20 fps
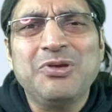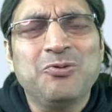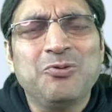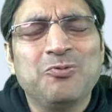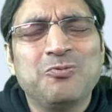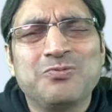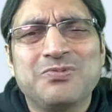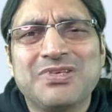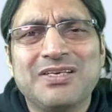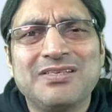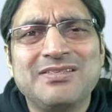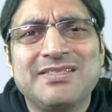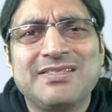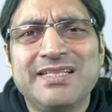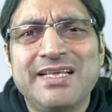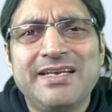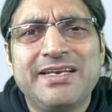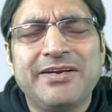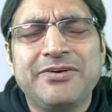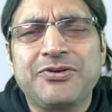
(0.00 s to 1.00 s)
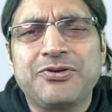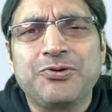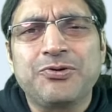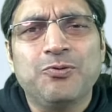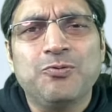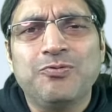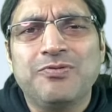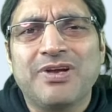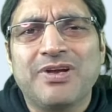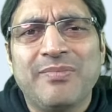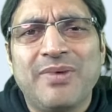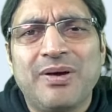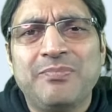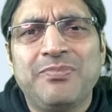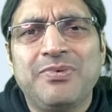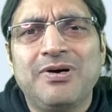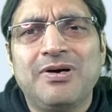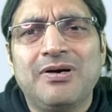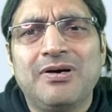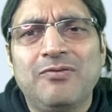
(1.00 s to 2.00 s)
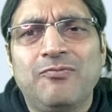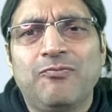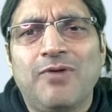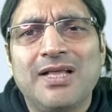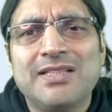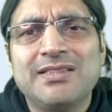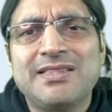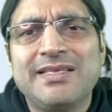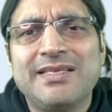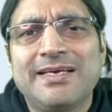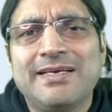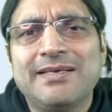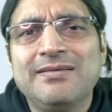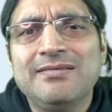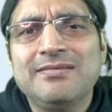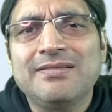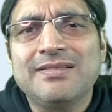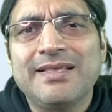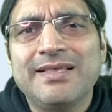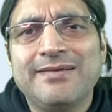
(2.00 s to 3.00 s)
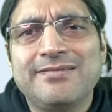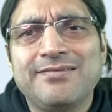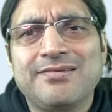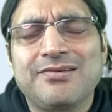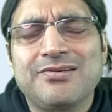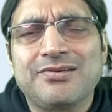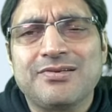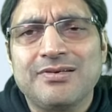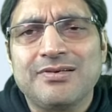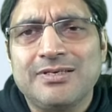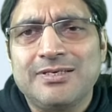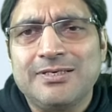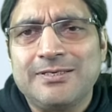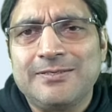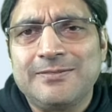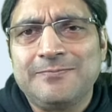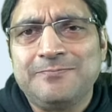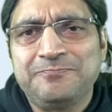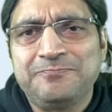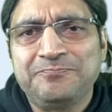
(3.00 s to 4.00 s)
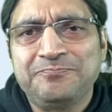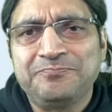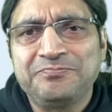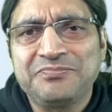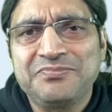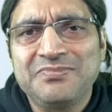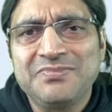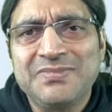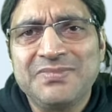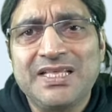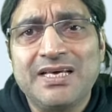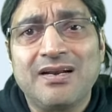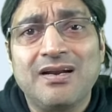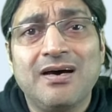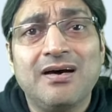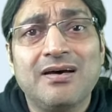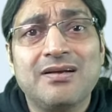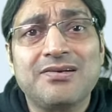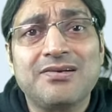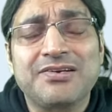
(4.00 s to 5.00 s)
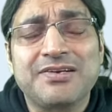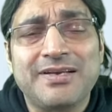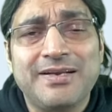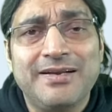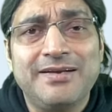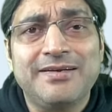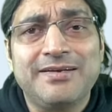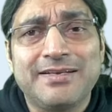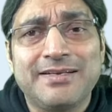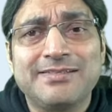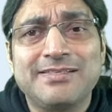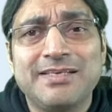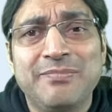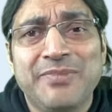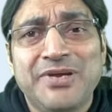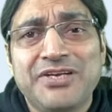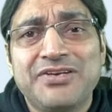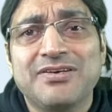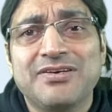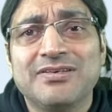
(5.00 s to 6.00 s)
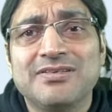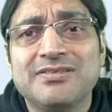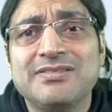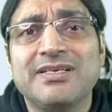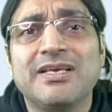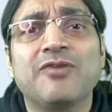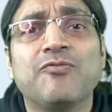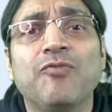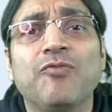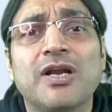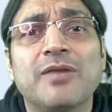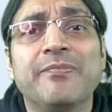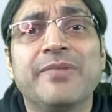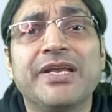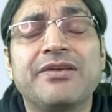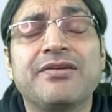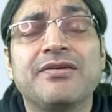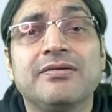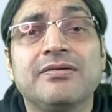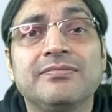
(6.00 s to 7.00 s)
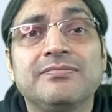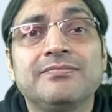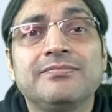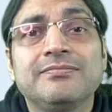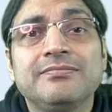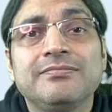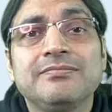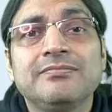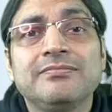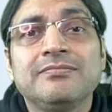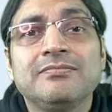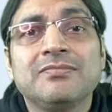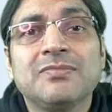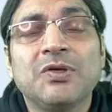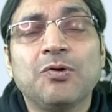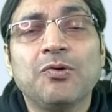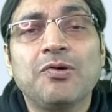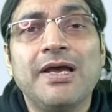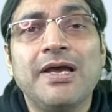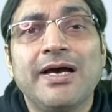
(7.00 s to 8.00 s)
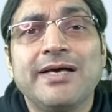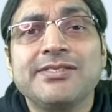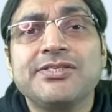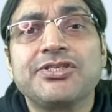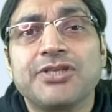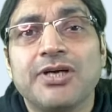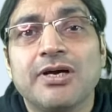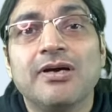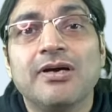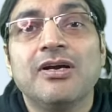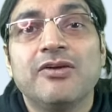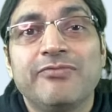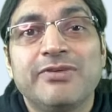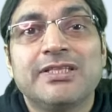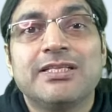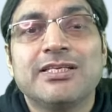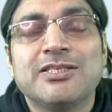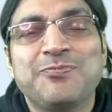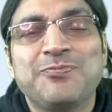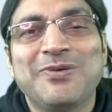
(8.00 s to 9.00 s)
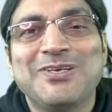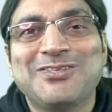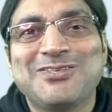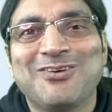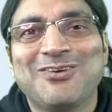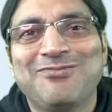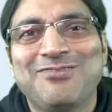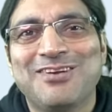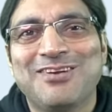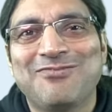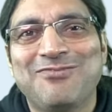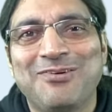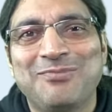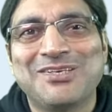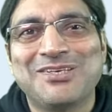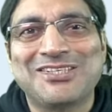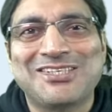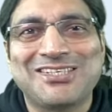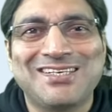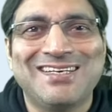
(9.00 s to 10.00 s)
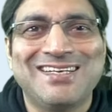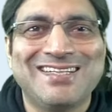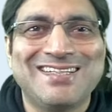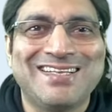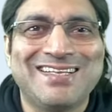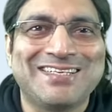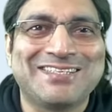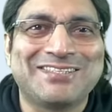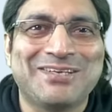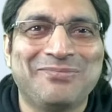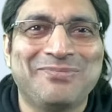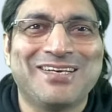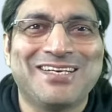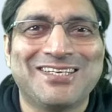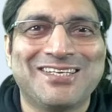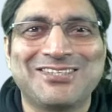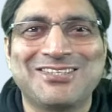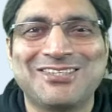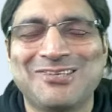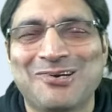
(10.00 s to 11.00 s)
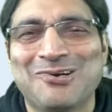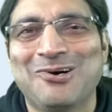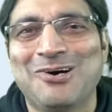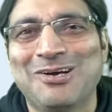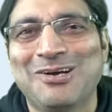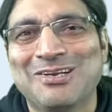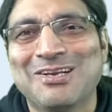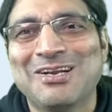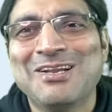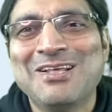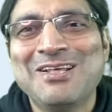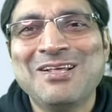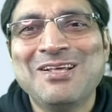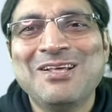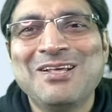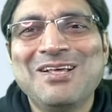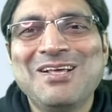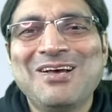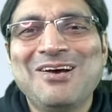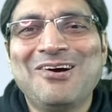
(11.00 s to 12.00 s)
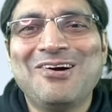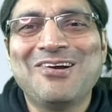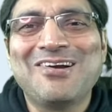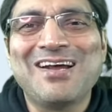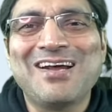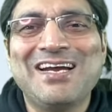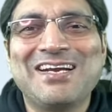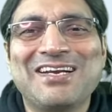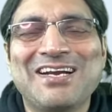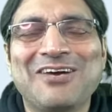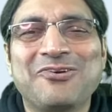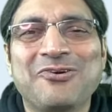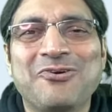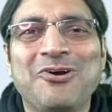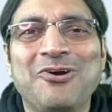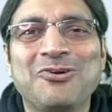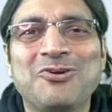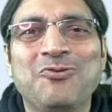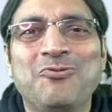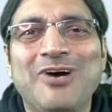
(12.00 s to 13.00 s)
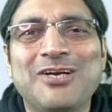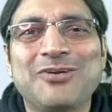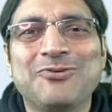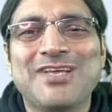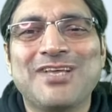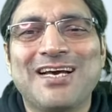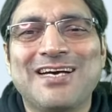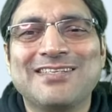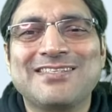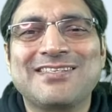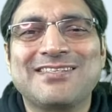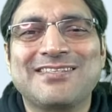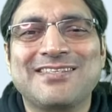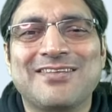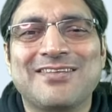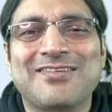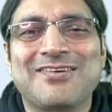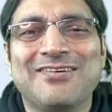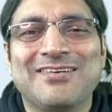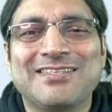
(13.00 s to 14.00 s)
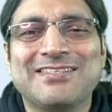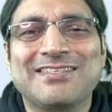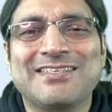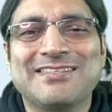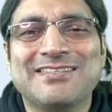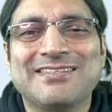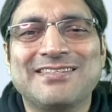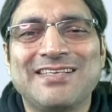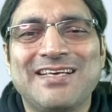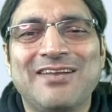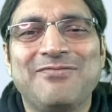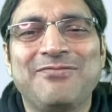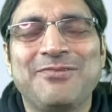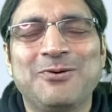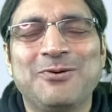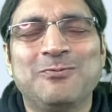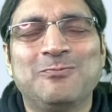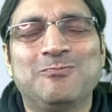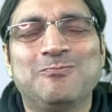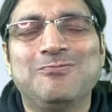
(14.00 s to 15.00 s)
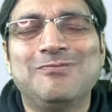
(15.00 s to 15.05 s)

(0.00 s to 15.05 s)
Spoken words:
you just needed to remember one thing, that there are 10 decimeters in 1 meter. Okay, I struggled with this piece of information in the examination hall. All right, I do not know why do they ask such questions. And if you